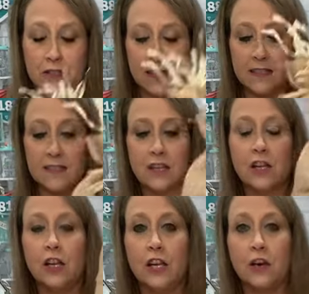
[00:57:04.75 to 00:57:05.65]
This is a
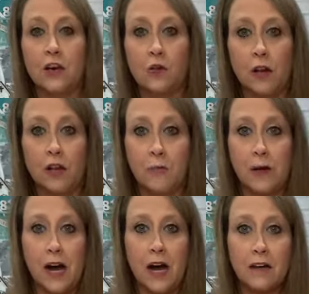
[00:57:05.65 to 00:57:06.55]
clear acrylic
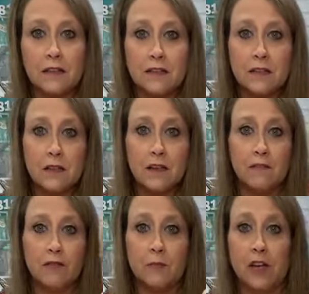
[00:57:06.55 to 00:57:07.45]
box
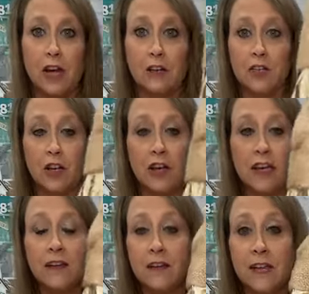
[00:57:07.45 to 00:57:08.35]
from Dollar
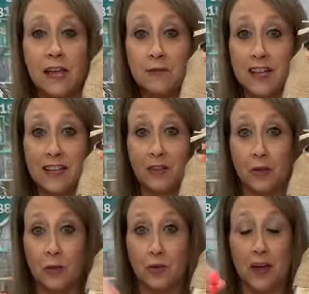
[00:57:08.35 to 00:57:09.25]
Tree. It was like a
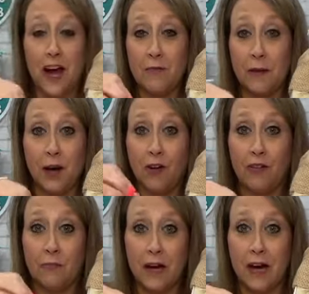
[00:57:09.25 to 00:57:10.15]
little cotton
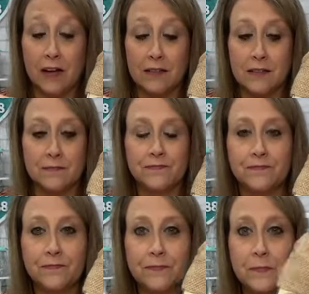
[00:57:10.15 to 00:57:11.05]
ball box
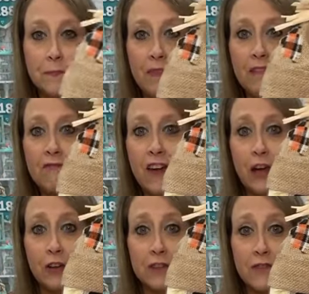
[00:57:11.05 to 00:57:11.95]

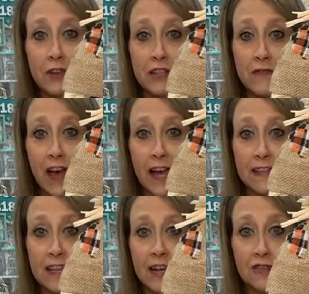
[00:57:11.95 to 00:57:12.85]
felt for his
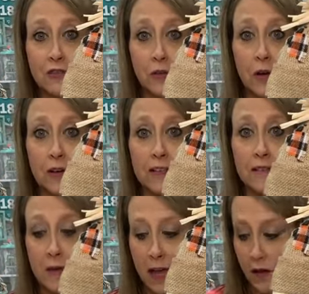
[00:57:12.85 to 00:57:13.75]
face. I drew on
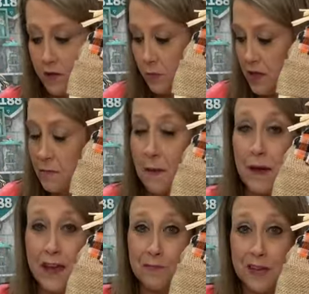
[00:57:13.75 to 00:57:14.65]
his mouth with my
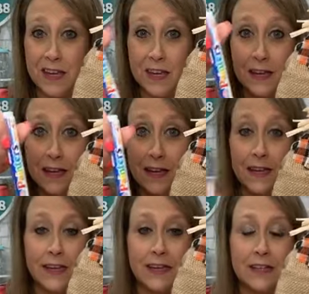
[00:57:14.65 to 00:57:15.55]
paint pen.
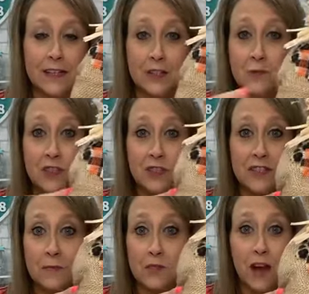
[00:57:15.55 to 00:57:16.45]
This was
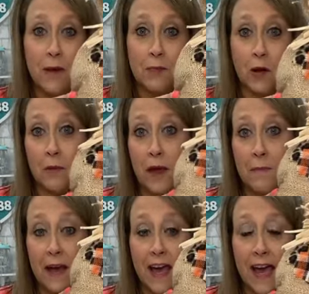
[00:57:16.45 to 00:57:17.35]
just some scrap
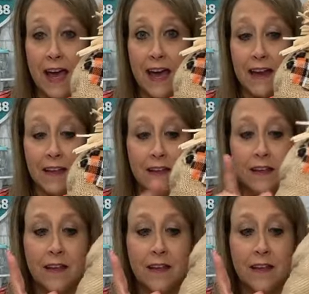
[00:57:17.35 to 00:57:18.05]
burlap I had.